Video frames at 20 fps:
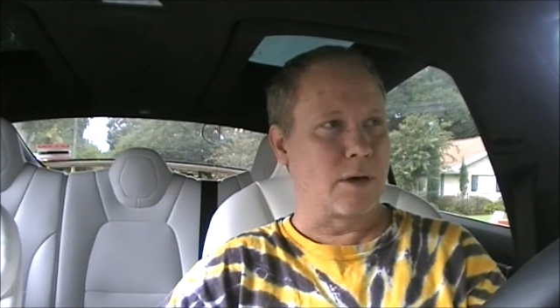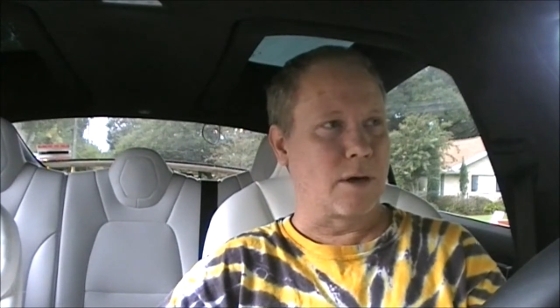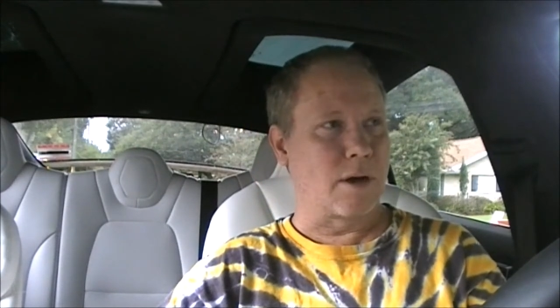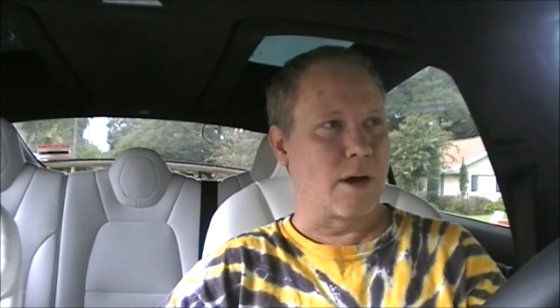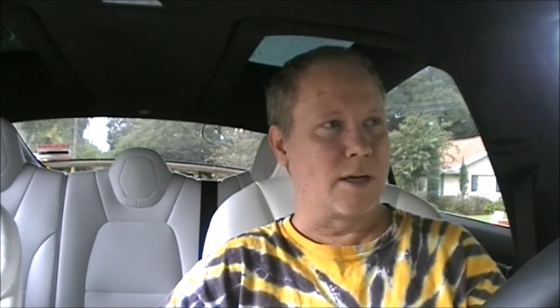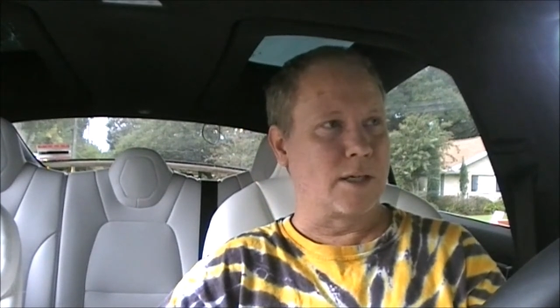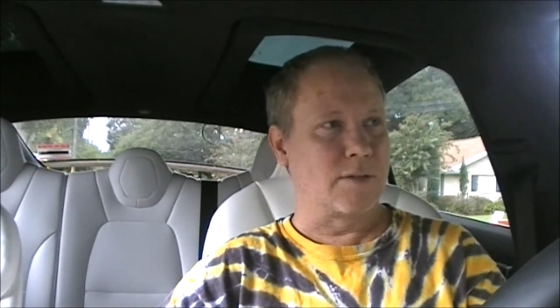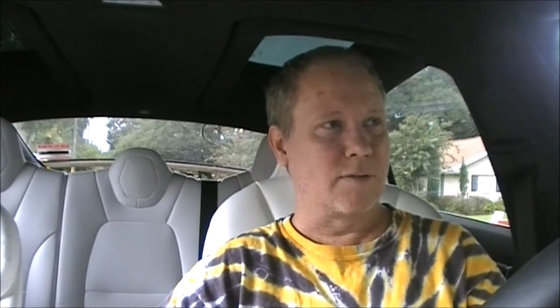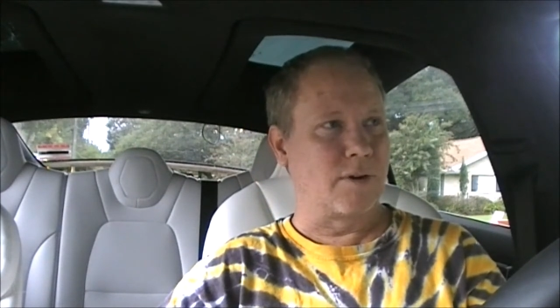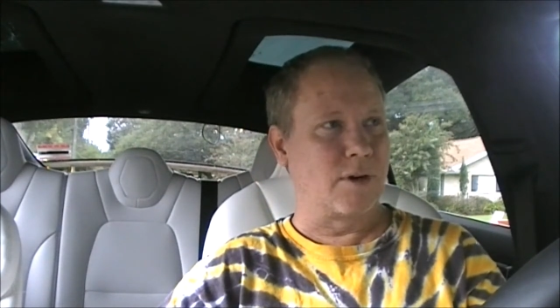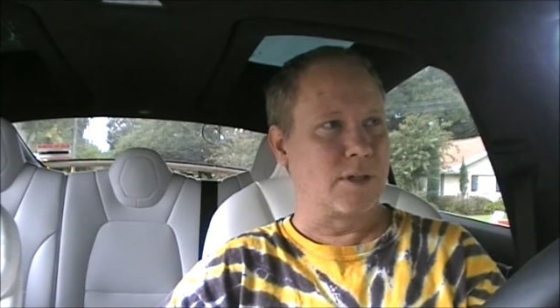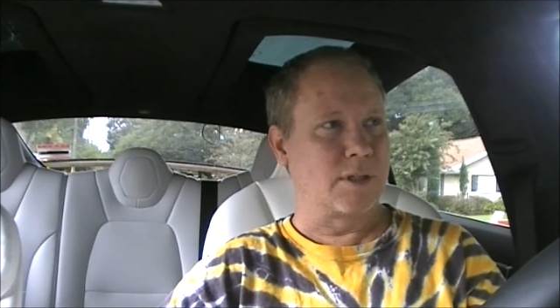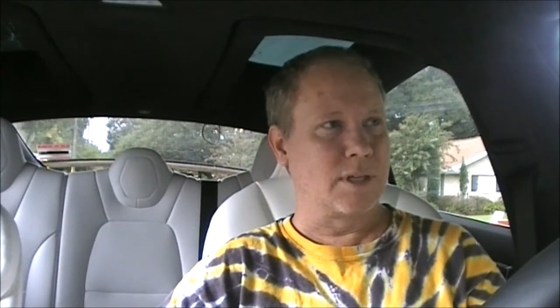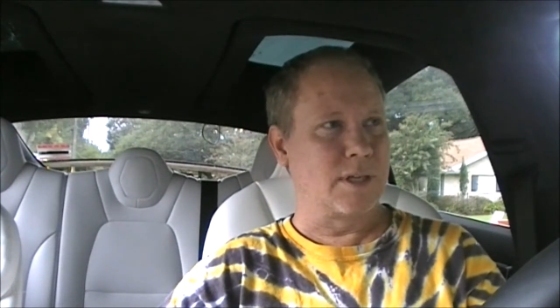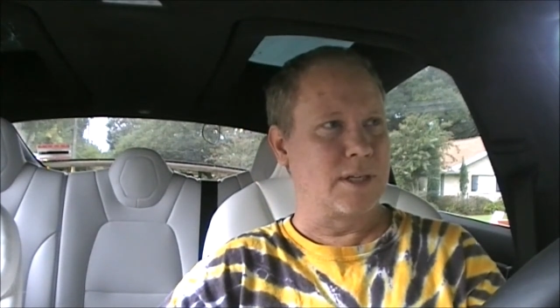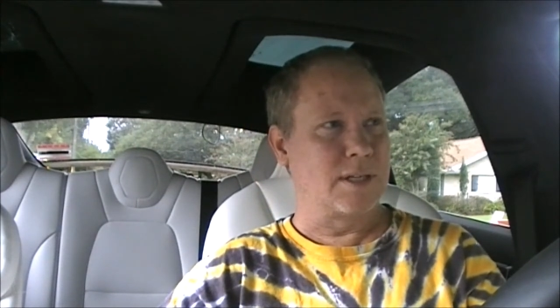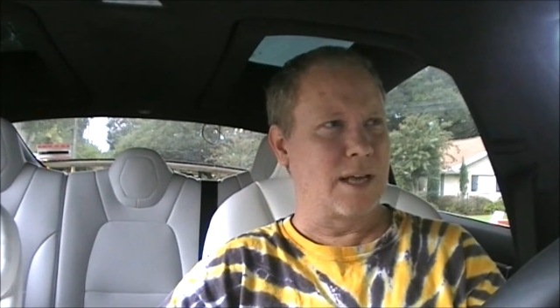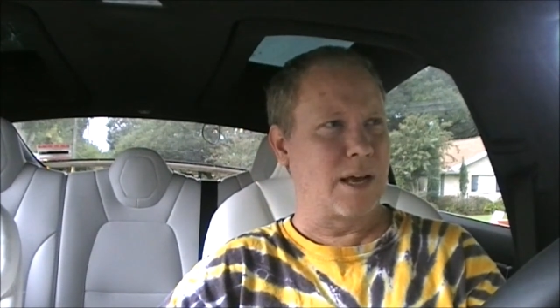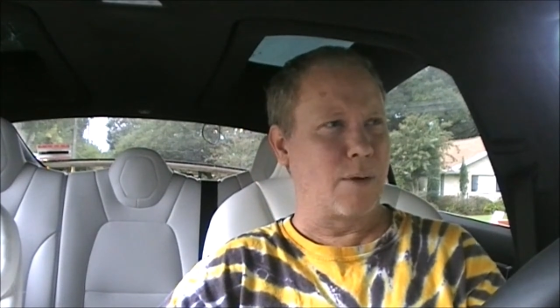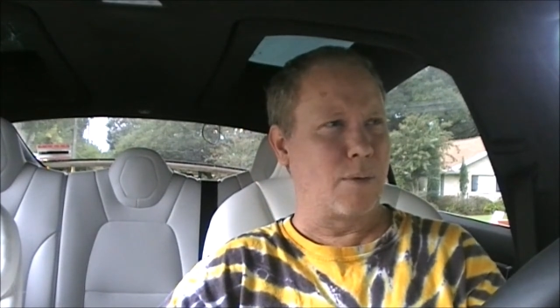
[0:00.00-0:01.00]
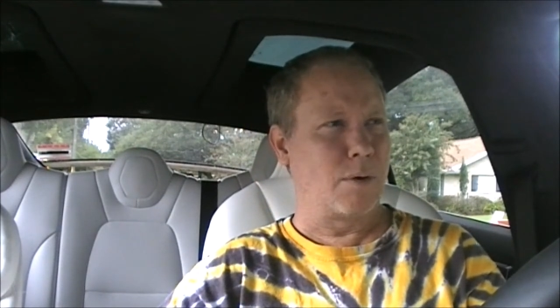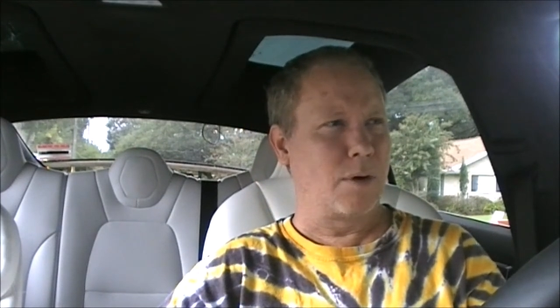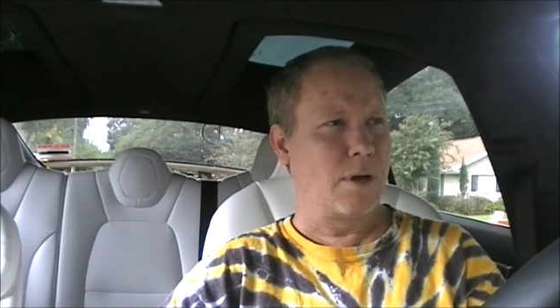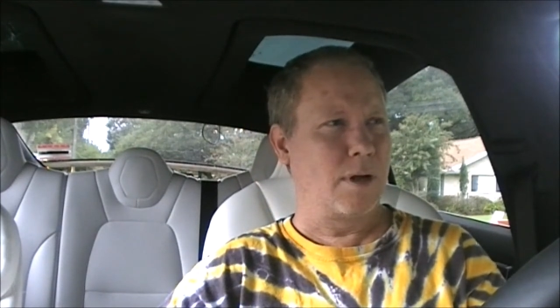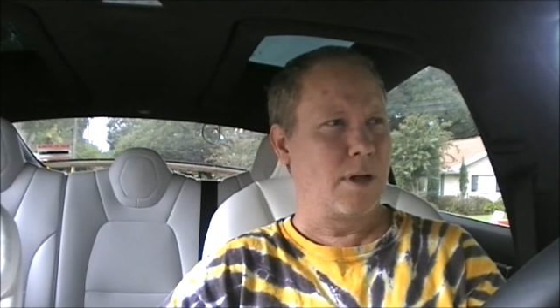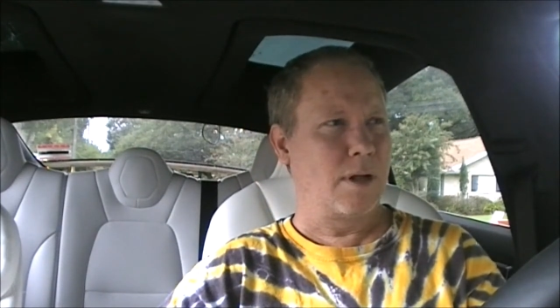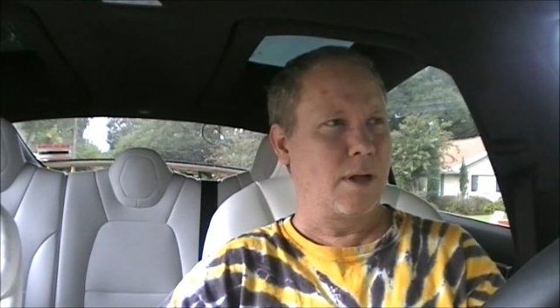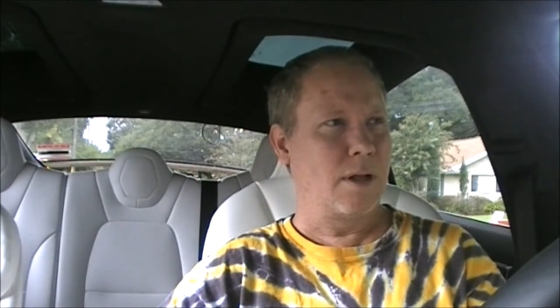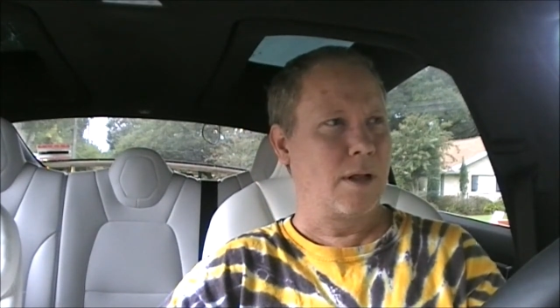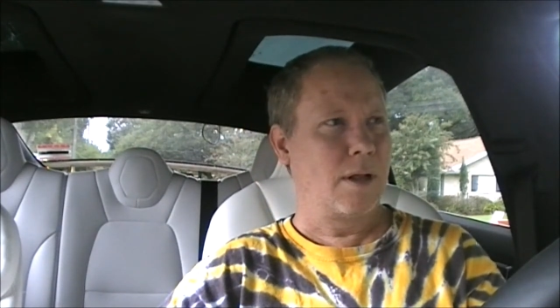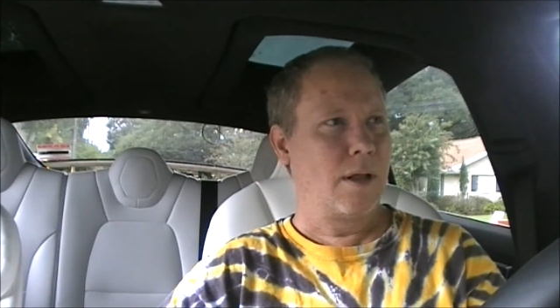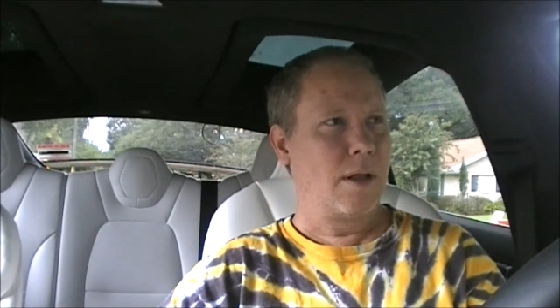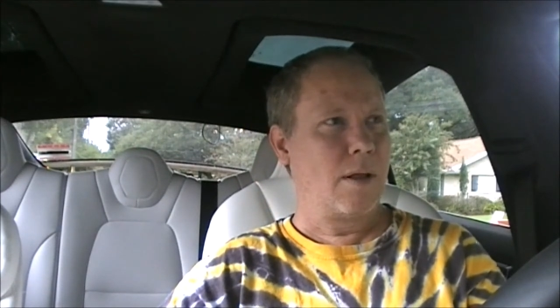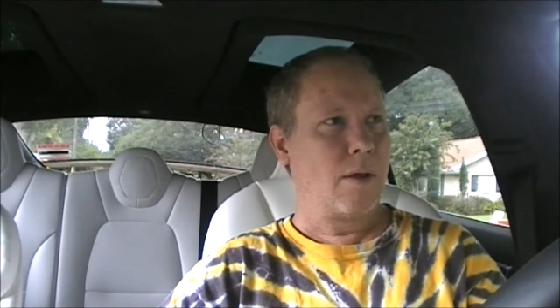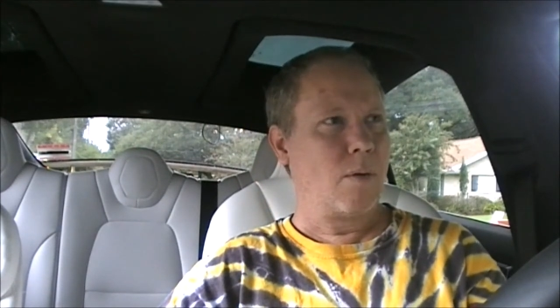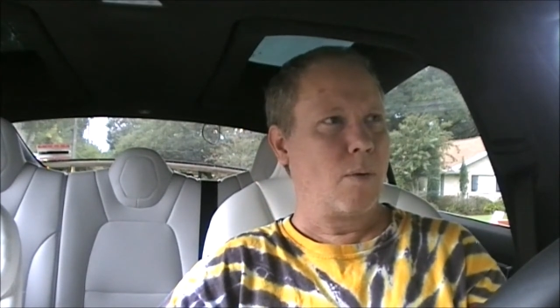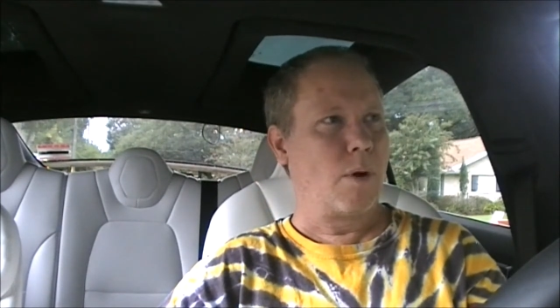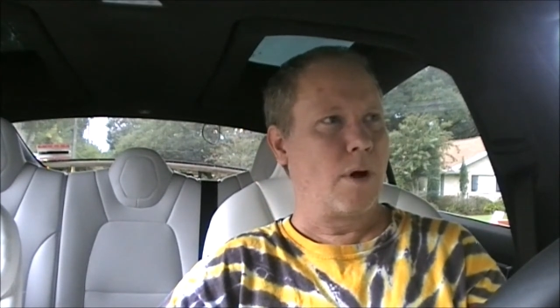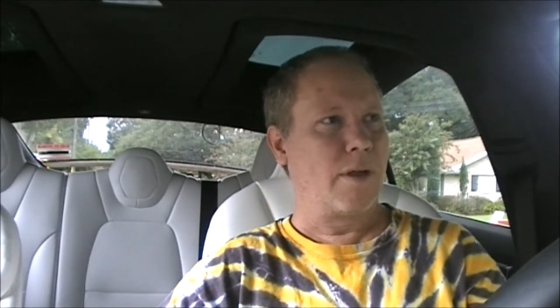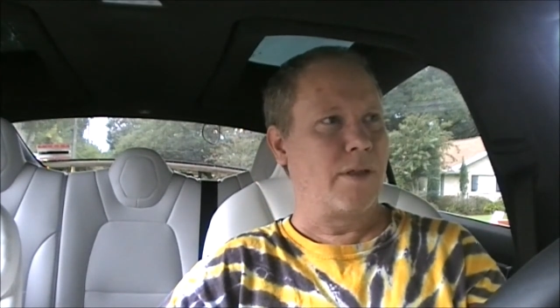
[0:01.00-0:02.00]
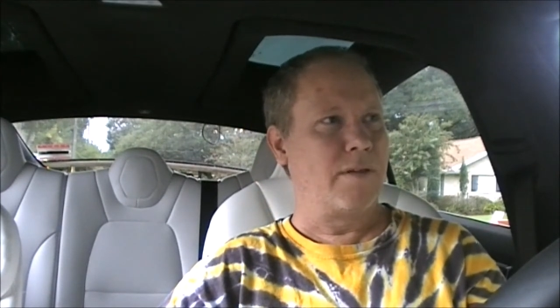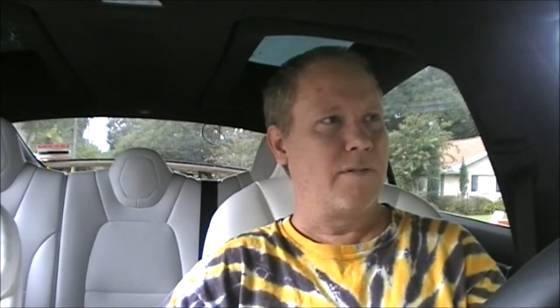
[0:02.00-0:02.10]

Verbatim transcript: controversies that, well,